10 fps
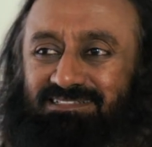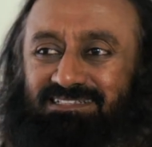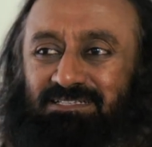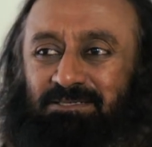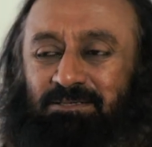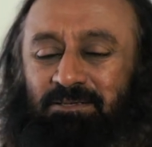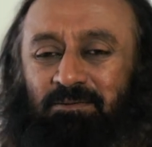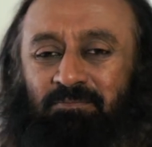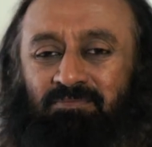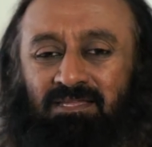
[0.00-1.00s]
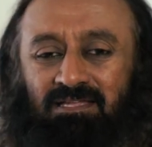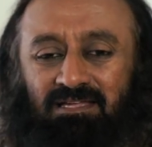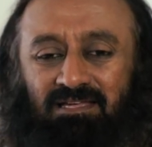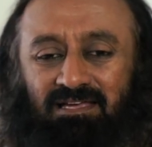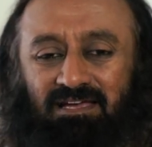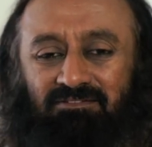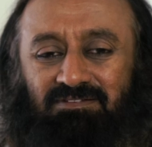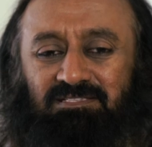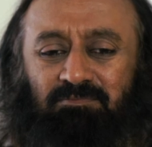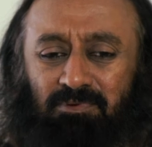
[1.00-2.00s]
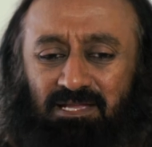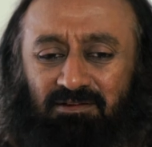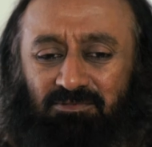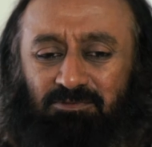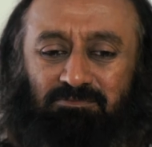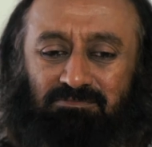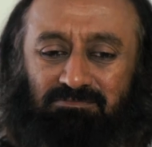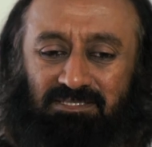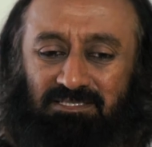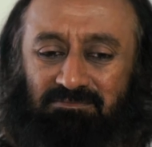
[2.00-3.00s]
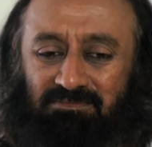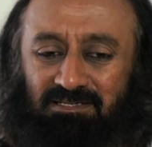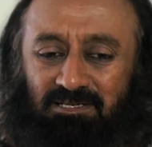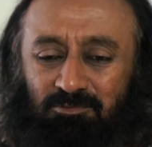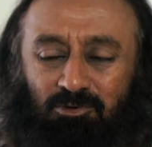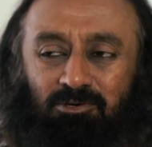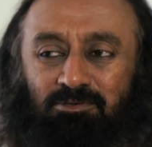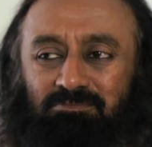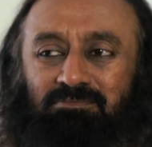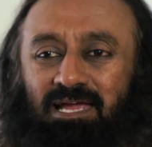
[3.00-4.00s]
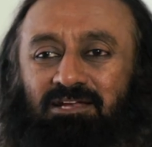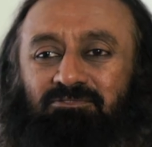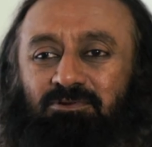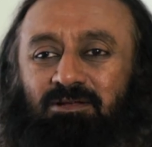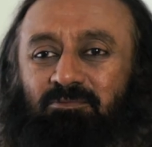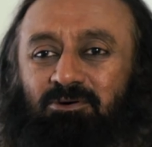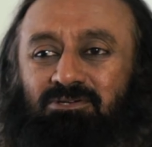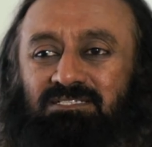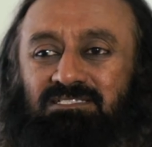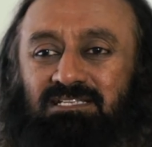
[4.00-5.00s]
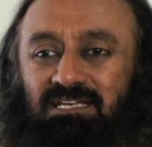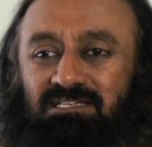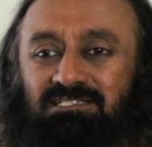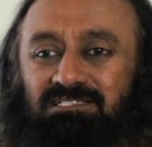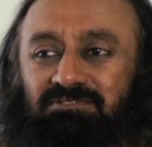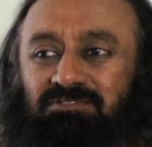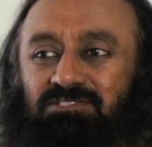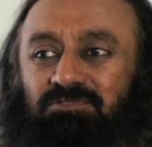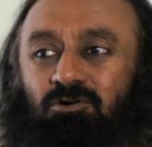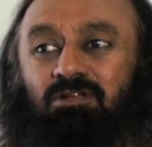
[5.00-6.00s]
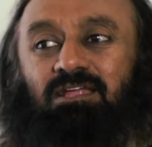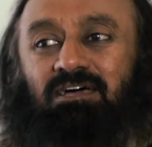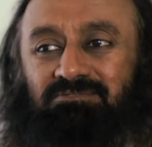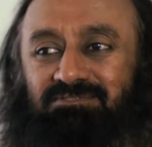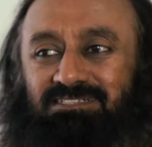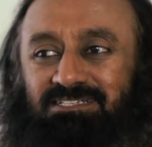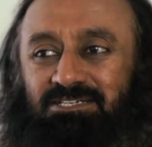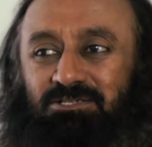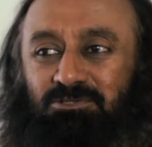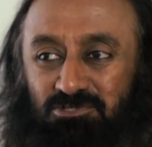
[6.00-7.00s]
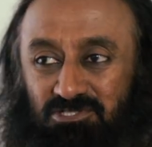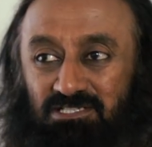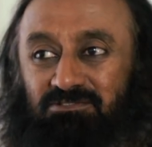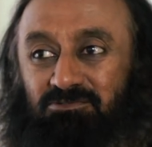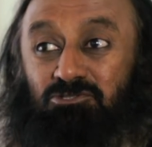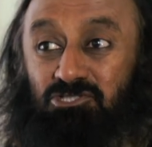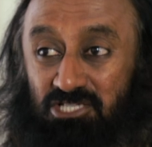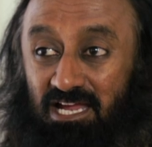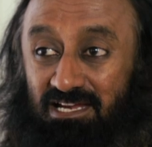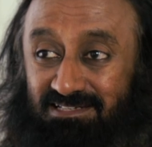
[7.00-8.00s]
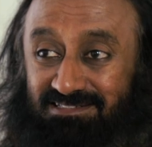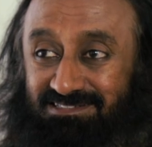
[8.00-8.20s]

Mm-hmm. We simply have to become a little more mindful about this tendency which we all have to serve, to share.